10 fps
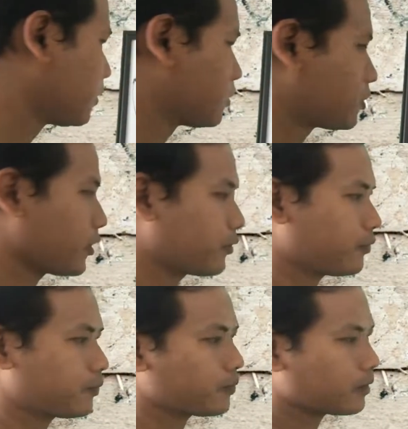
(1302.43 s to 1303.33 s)
So
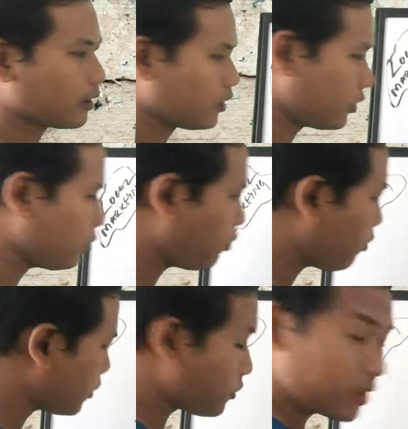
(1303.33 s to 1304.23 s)

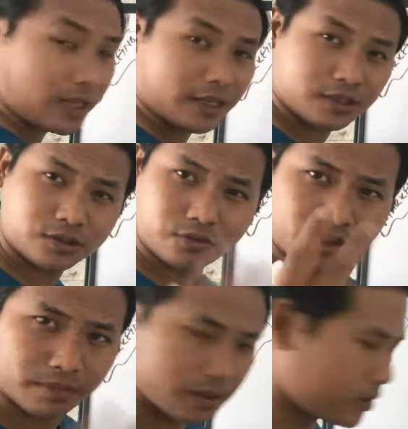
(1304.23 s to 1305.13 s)
what you need is
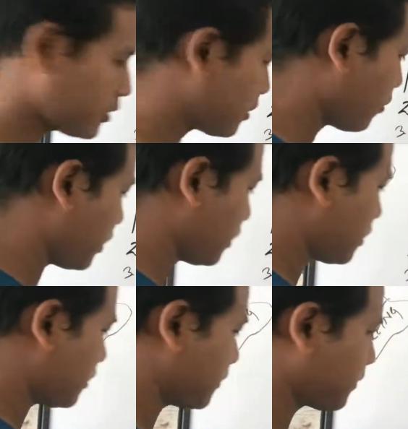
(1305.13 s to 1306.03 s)
3 business a week.